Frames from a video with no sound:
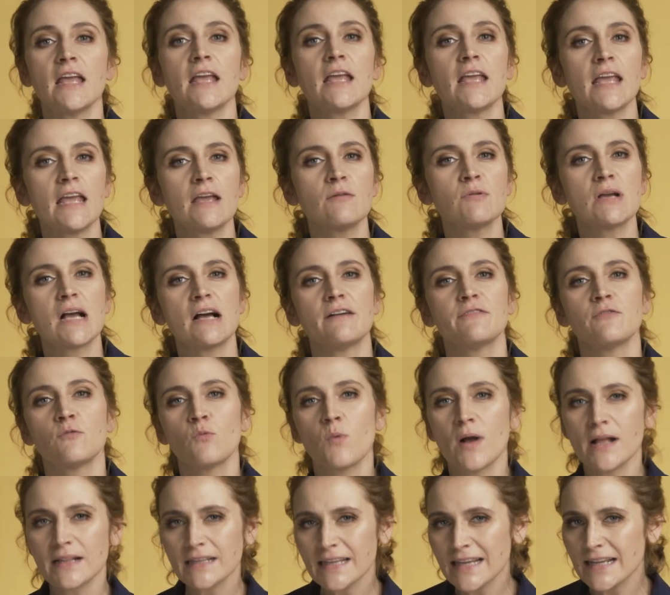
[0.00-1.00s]
Here we have
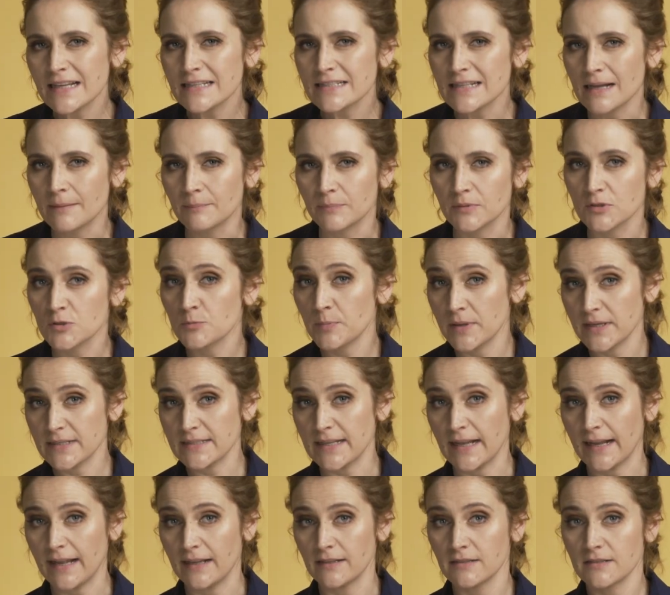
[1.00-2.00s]
1 giga samples per
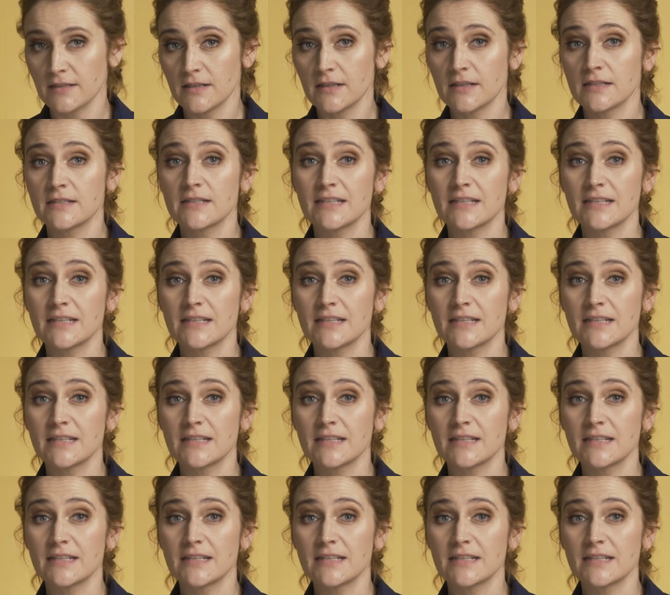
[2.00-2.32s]
second.